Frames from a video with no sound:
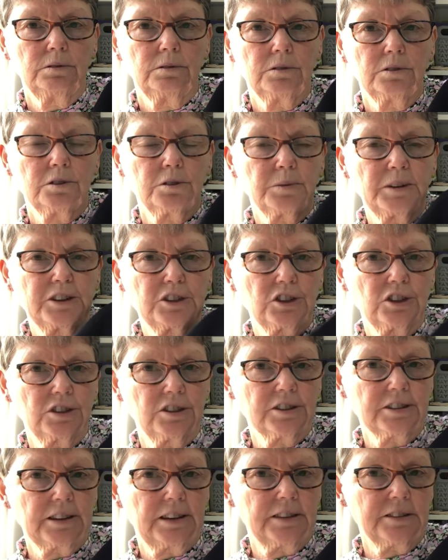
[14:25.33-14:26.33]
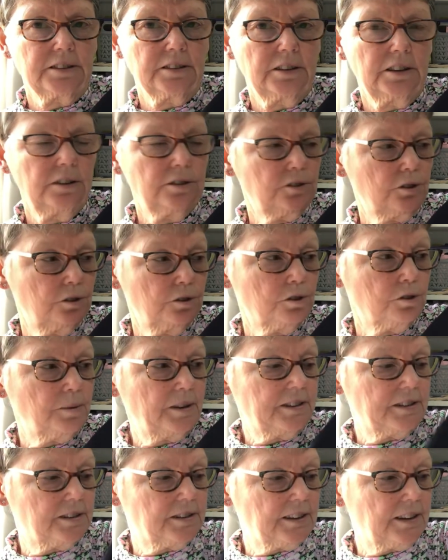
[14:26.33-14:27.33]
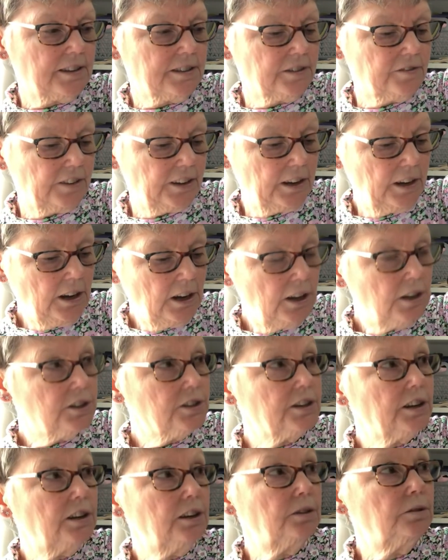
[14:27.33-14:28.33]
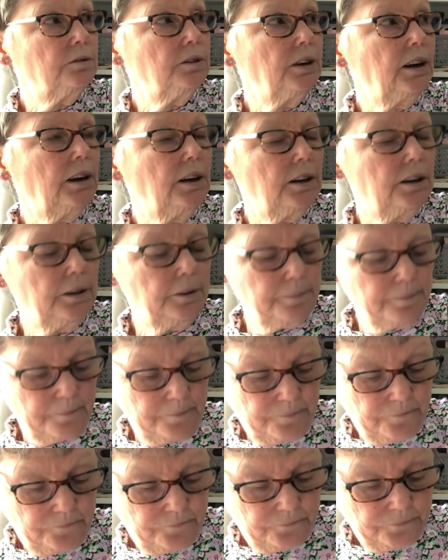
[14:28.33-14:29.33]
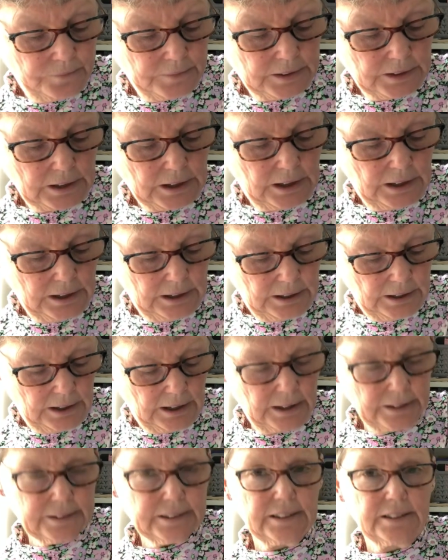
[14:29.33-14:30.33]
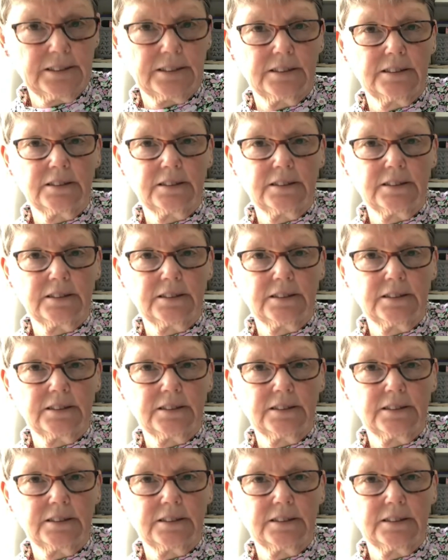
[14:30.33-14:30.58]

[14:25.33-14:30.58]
sweatshirts out of it, 2 sweaters out of it. So I did